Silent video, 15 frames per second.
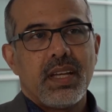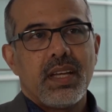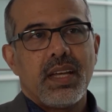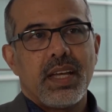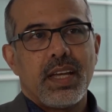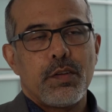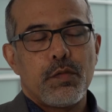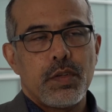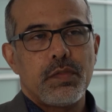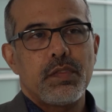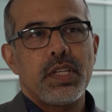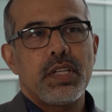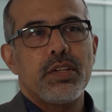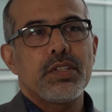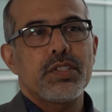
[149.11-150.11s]
And
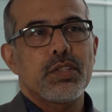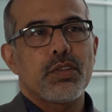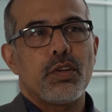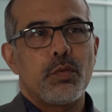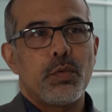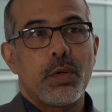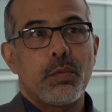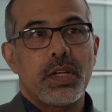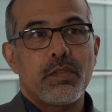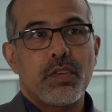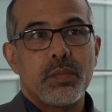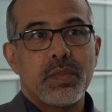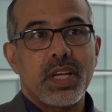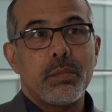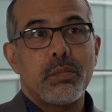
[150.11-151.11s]
50 years ago, we went
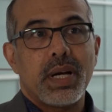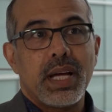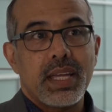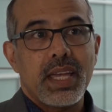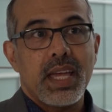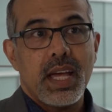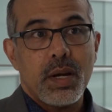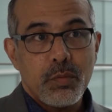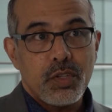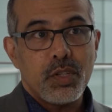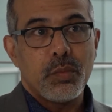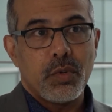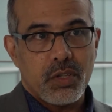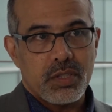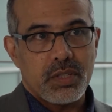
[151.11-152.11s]
from that bicameral
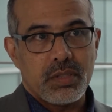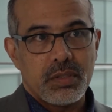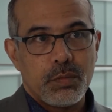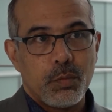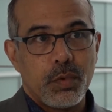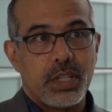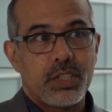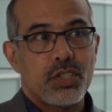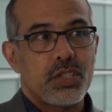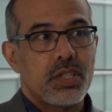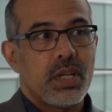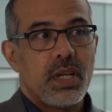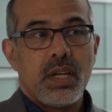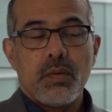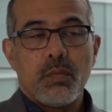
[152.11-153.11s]
model, which
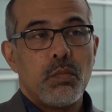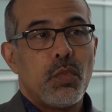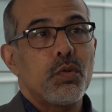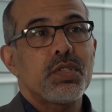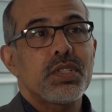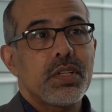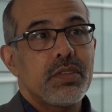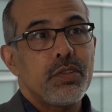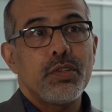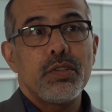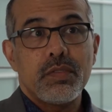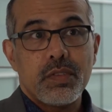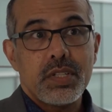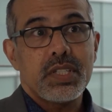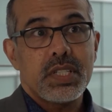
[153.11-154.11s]
most other
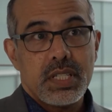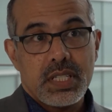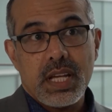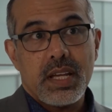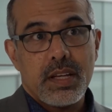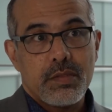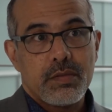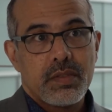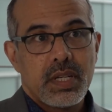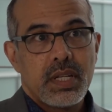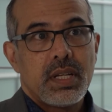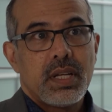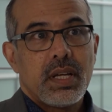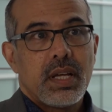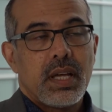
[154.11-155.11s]
universities have,
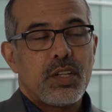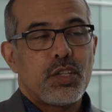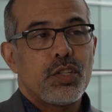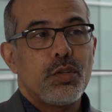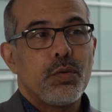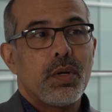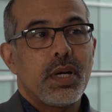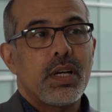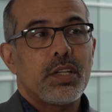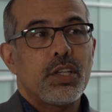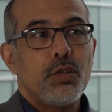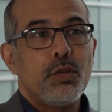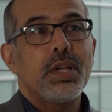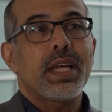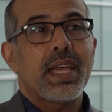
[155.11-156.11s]
to a
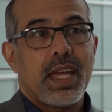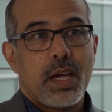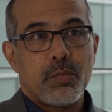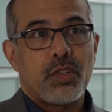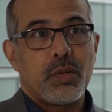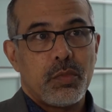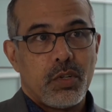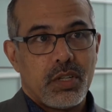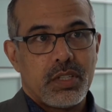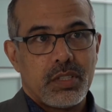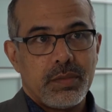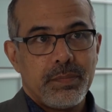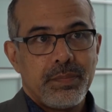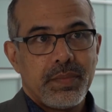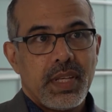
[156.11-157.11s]
unicameral
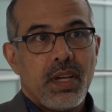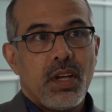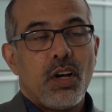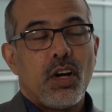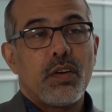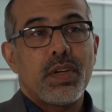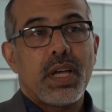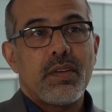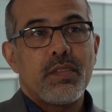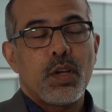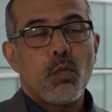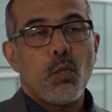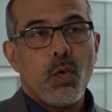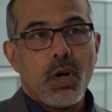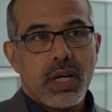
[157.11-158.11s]
model of
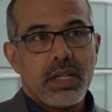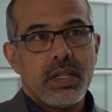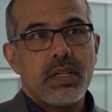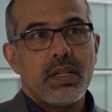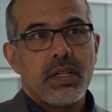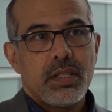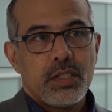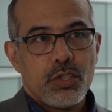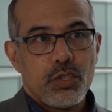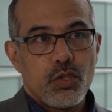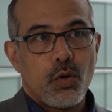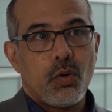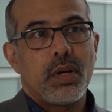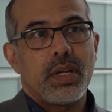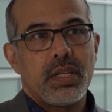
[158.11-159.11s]
having one
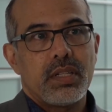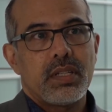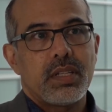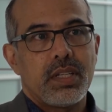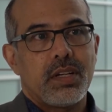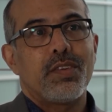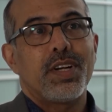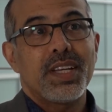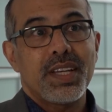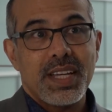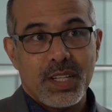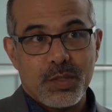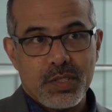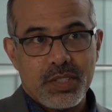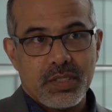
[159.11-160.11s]
joined governing
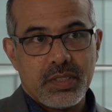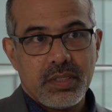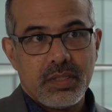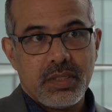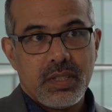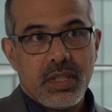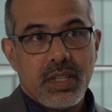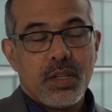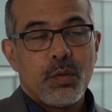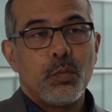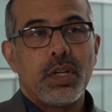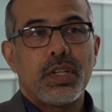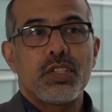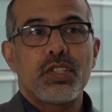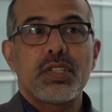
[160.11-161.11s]
council,
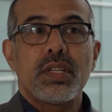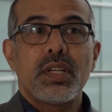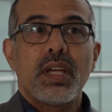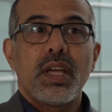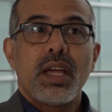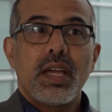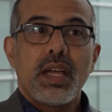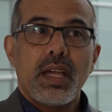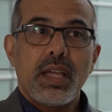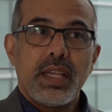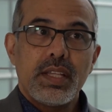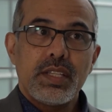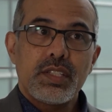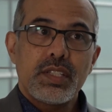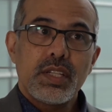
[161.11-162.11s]
which
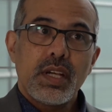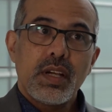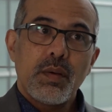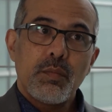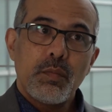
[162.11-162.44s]
is